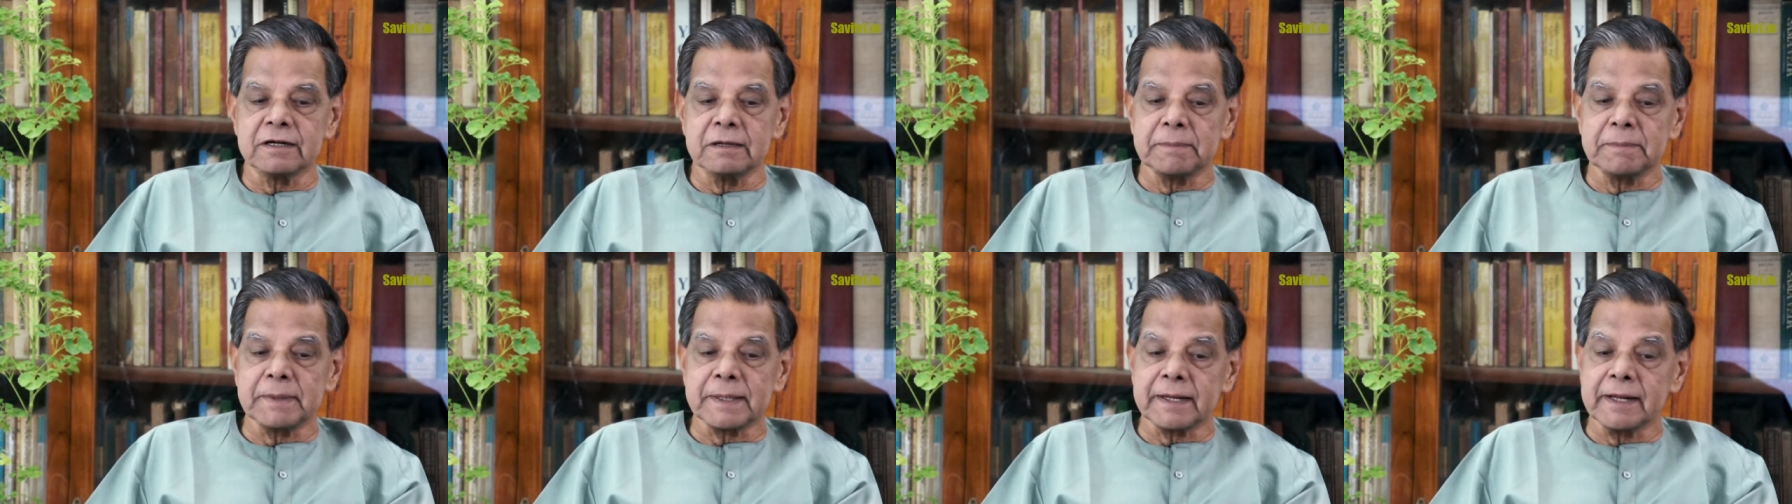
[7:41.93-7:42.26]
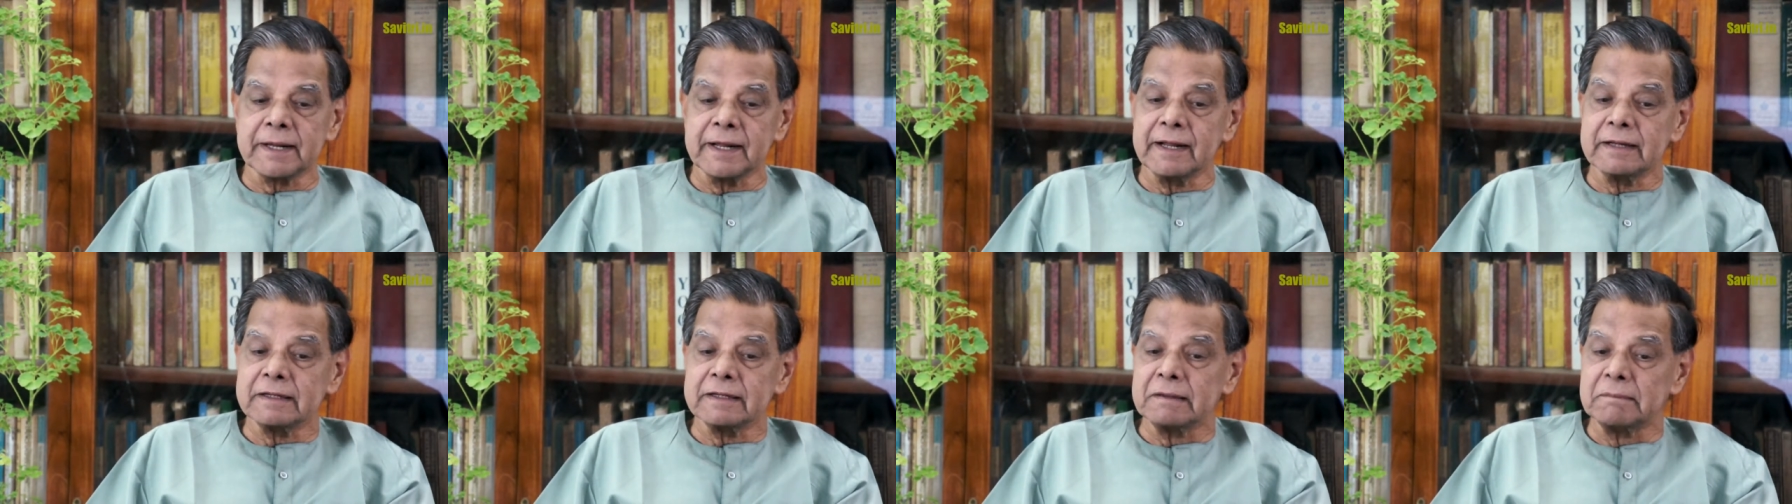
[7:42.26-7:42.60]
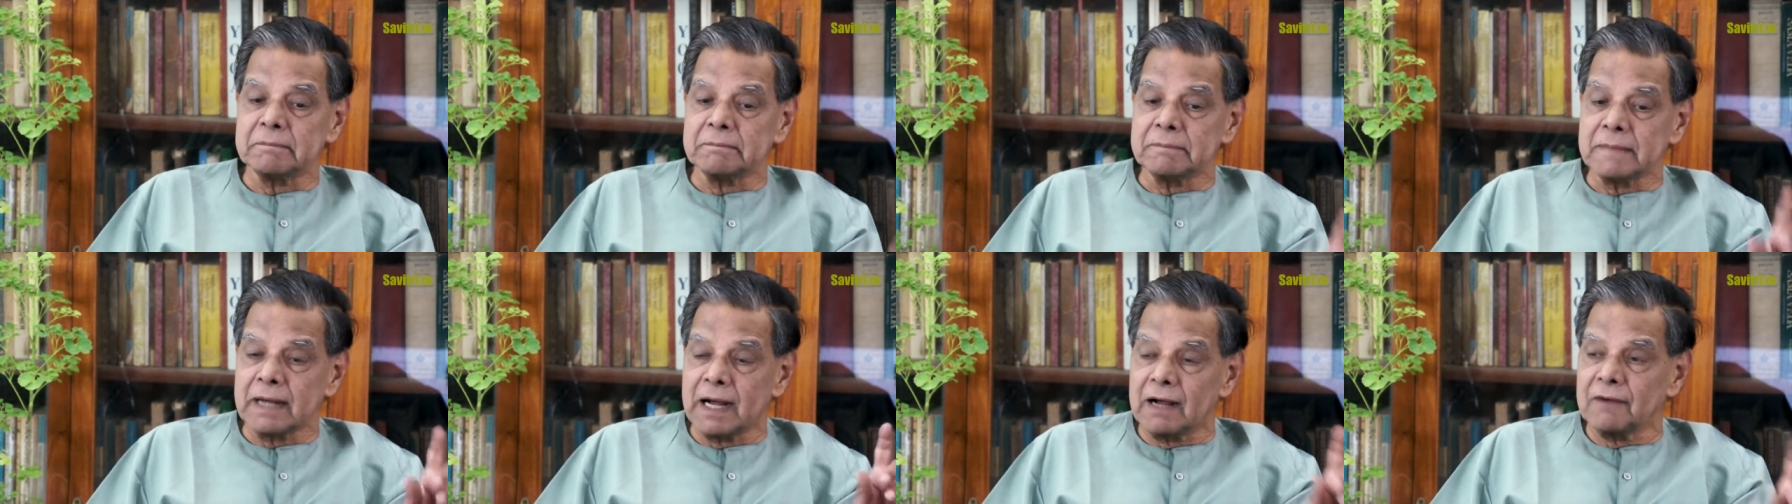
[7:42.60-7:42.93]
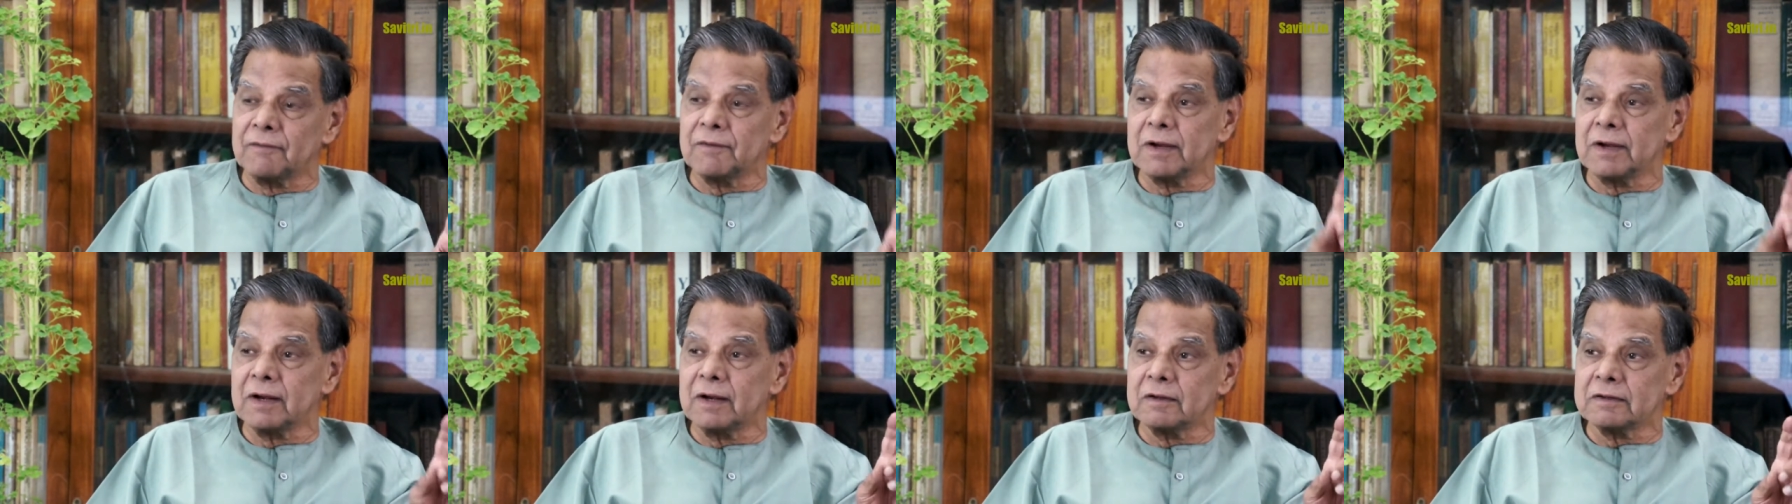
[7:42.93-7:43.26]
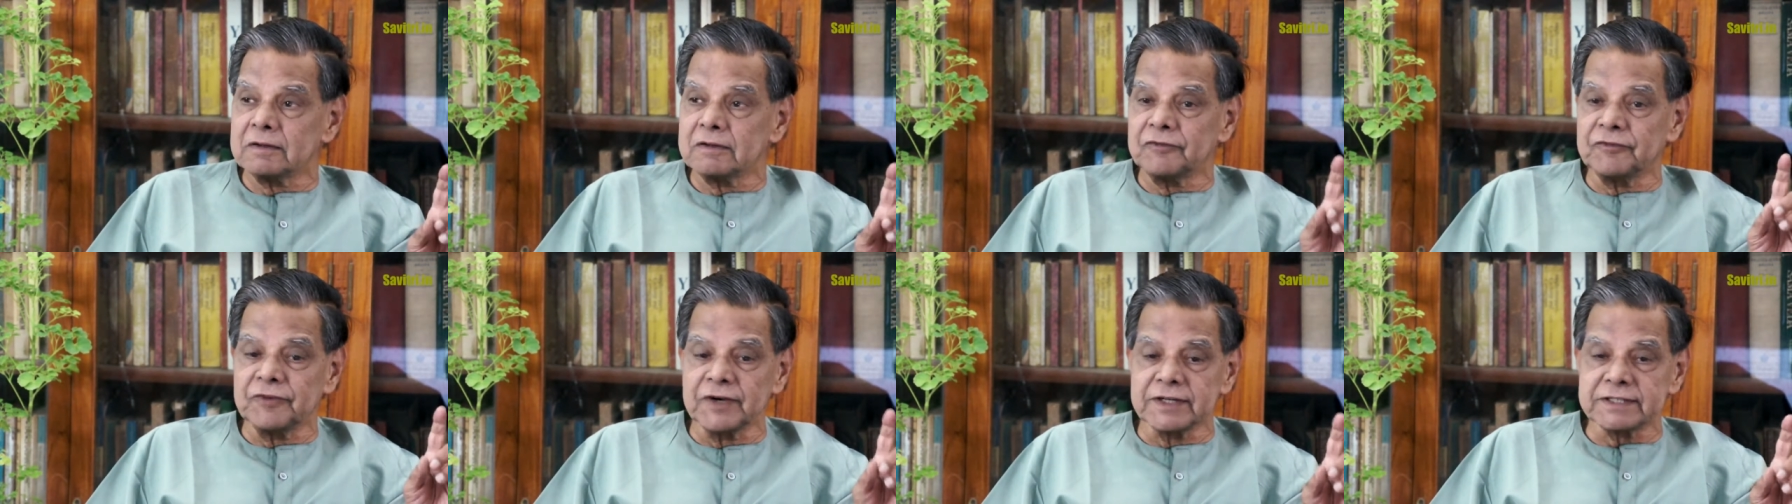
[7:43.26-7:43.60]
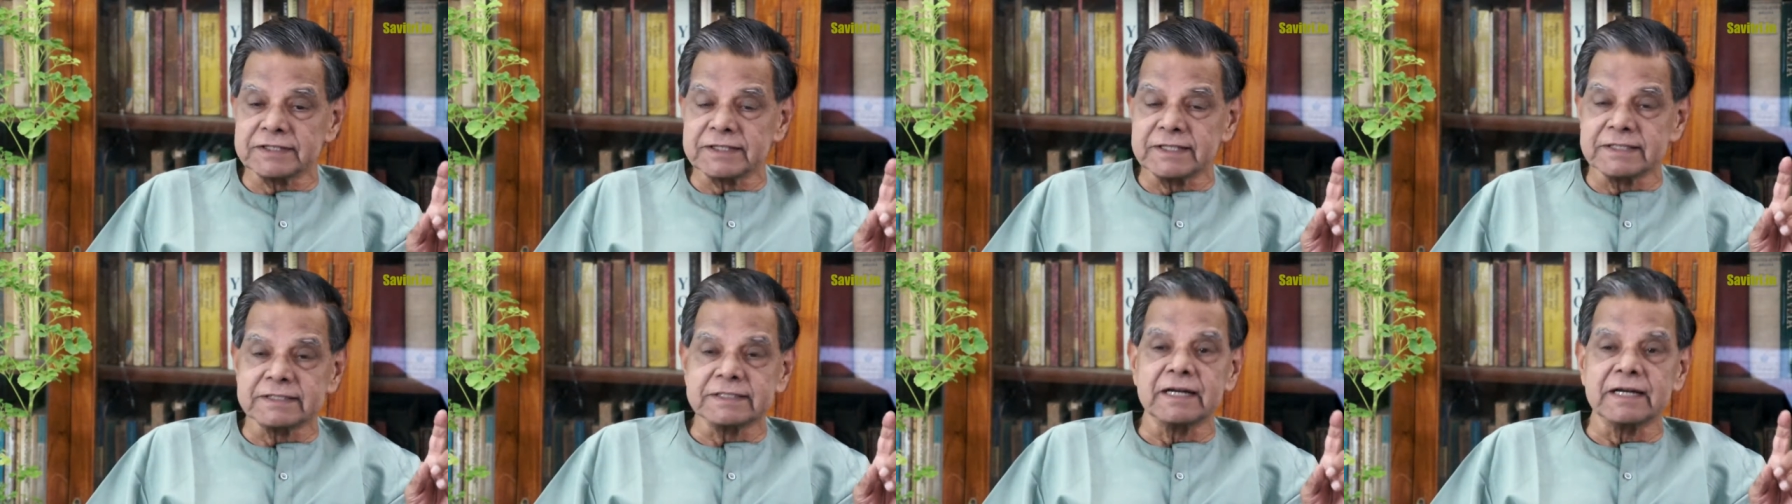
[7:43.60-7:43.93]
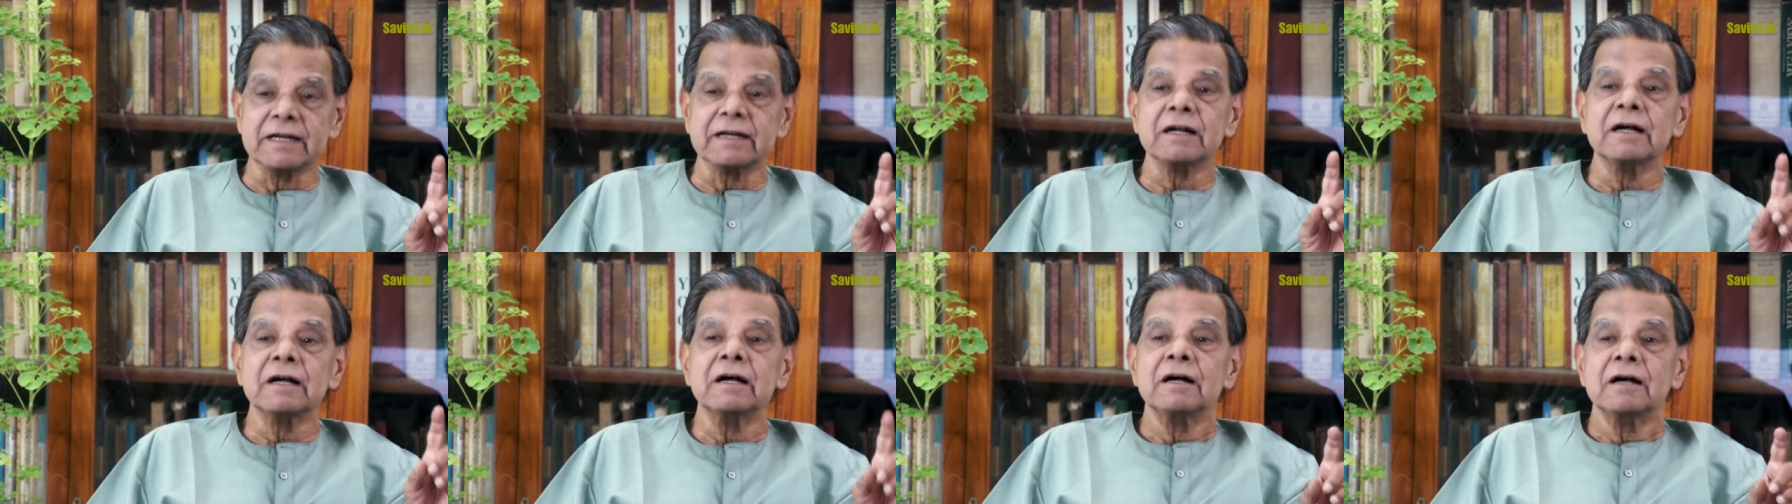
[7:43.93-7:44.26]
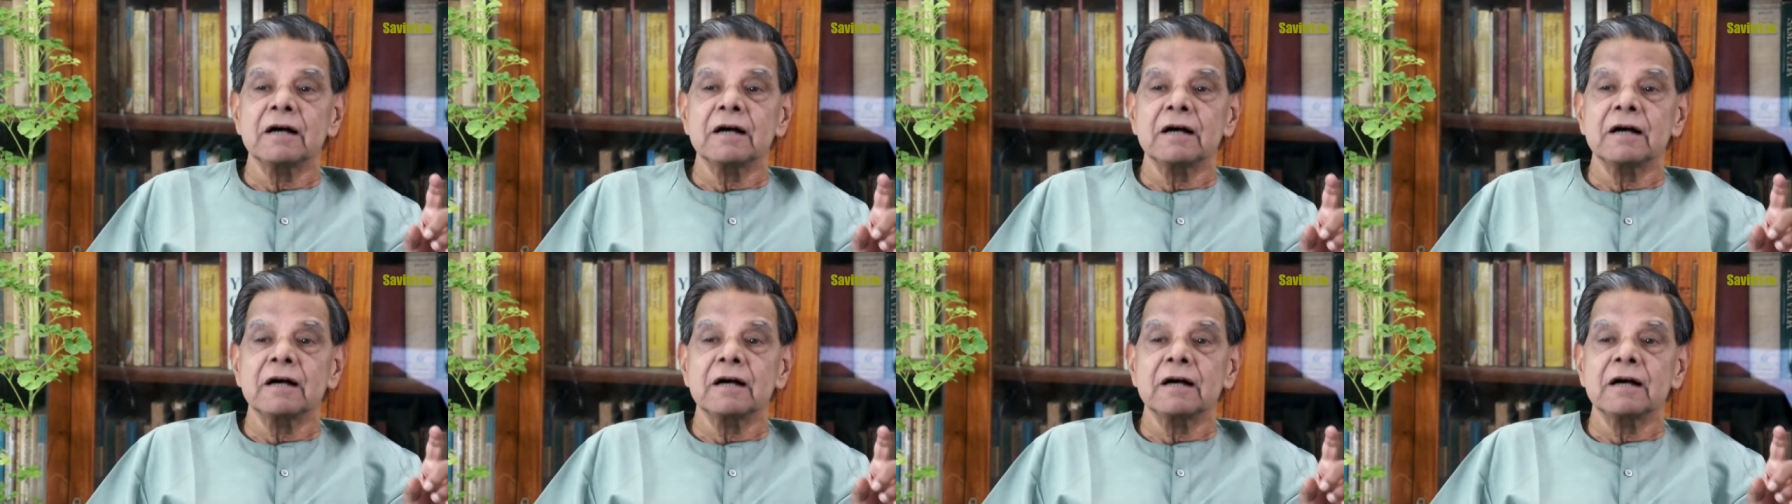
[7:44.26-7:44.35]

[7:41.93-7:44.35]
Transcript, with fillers: repeating the marvel of the first descent,